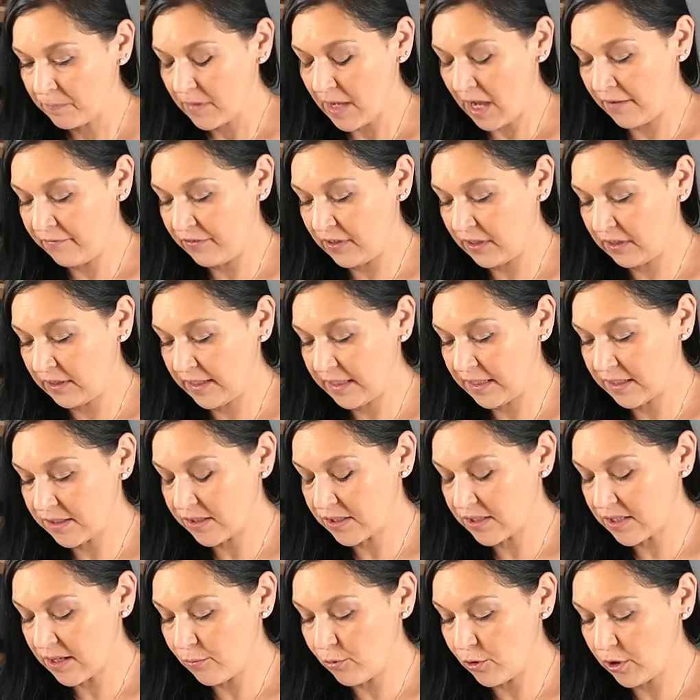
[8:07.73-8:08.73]
I feel like
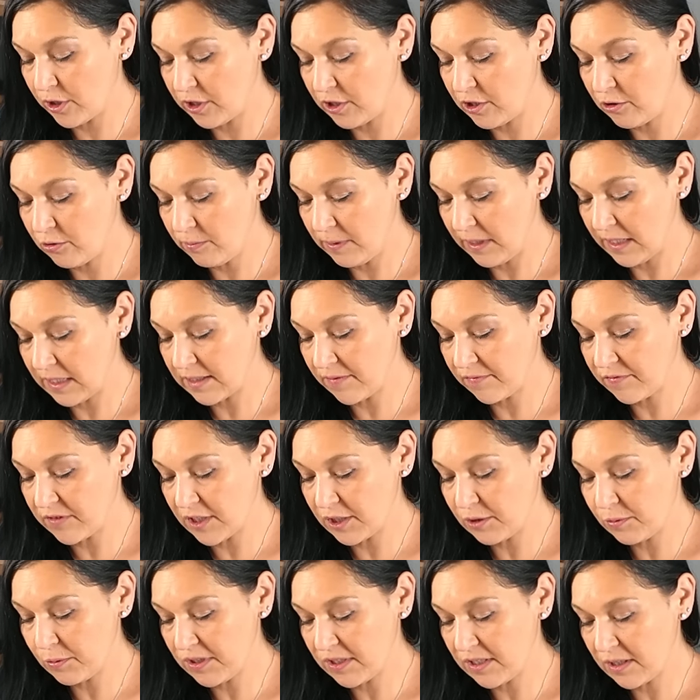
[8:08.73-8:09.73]
it's someone new, because if
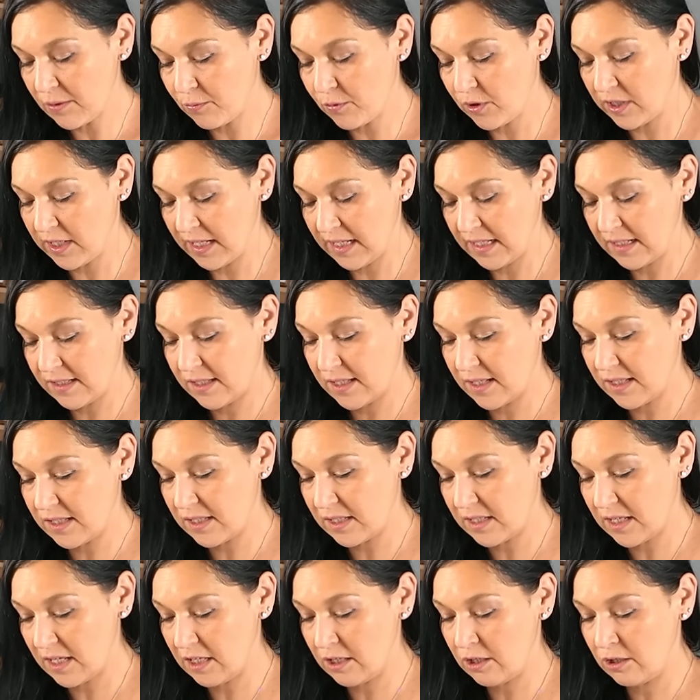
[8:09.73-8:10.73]
this was someone
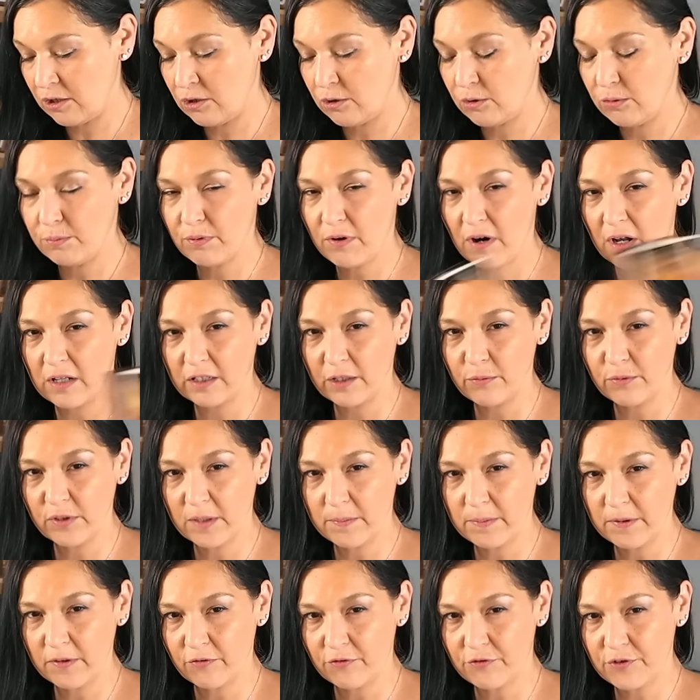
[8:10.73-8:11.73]
existing, you probably would
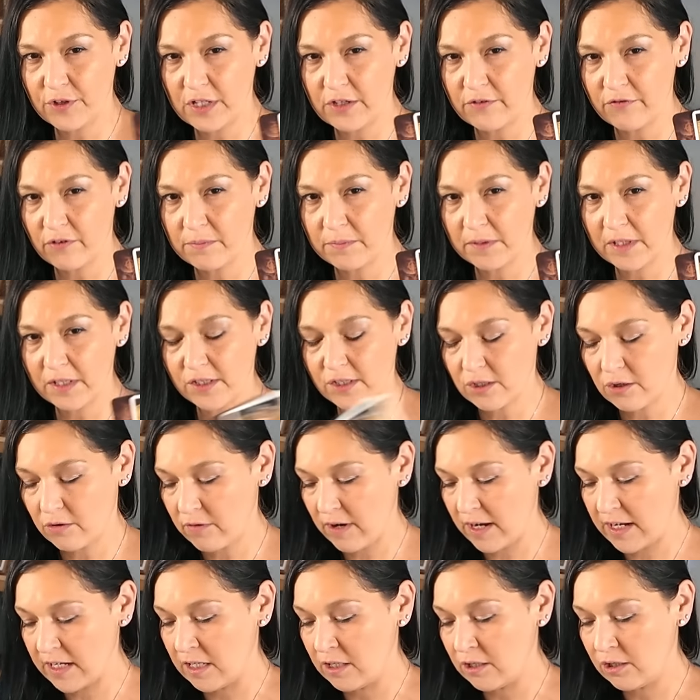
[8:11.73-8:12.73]
have been freed from this already.